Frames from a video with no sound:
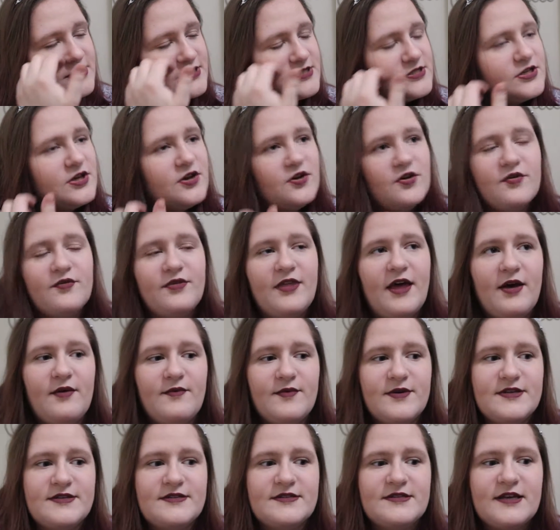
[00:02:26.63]
So that
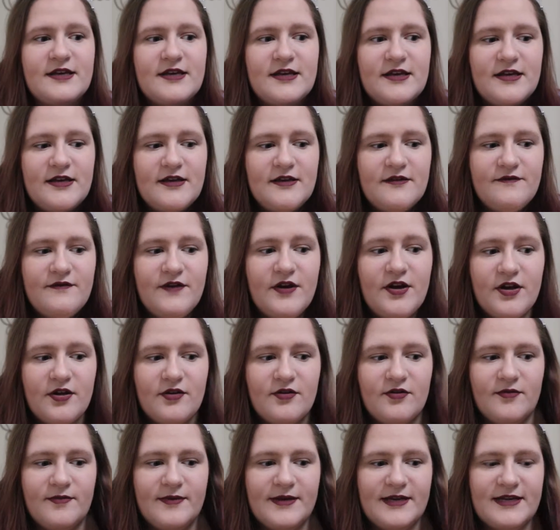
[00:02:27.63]
was very
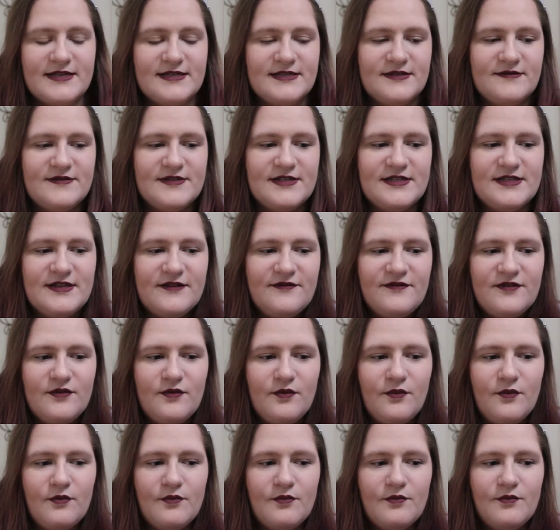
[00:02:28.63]
cool because it was a
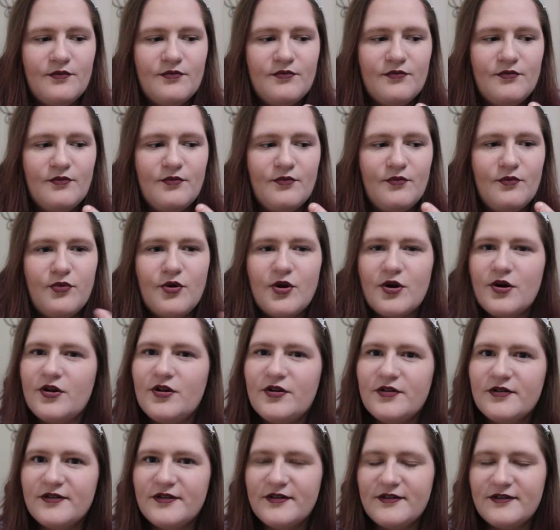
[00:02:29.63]
different
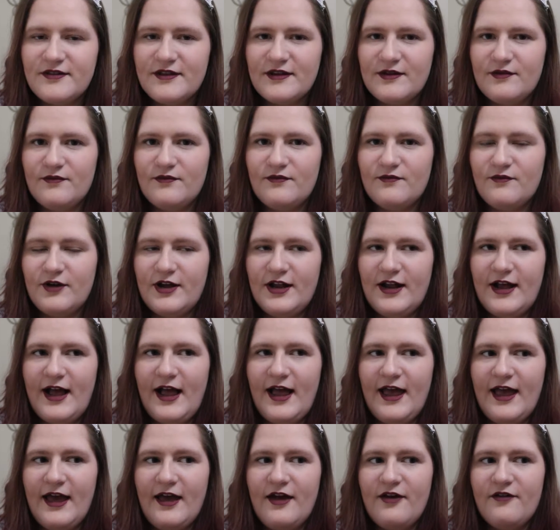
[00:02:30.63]
world than what
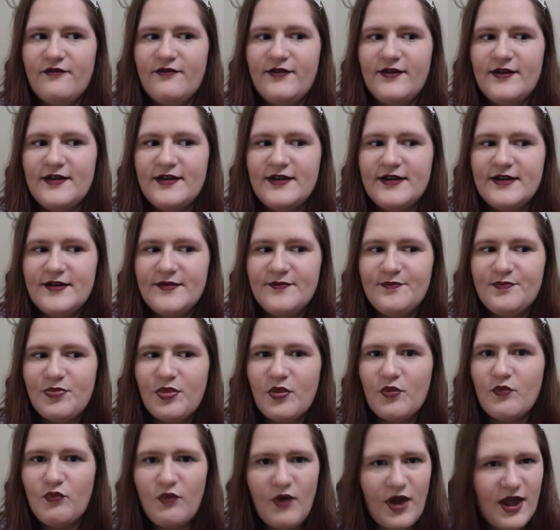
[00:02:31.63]
I have
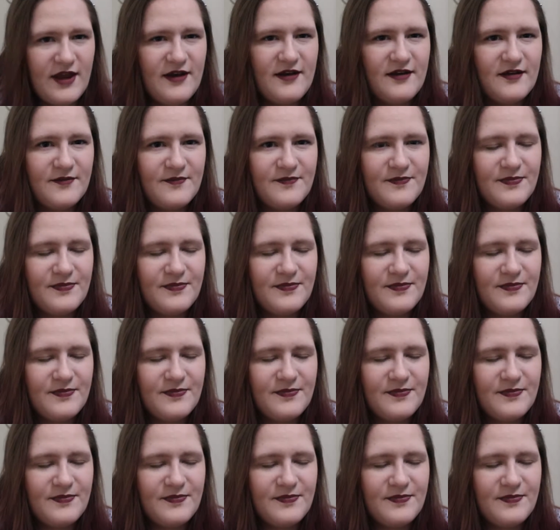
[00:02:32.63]
read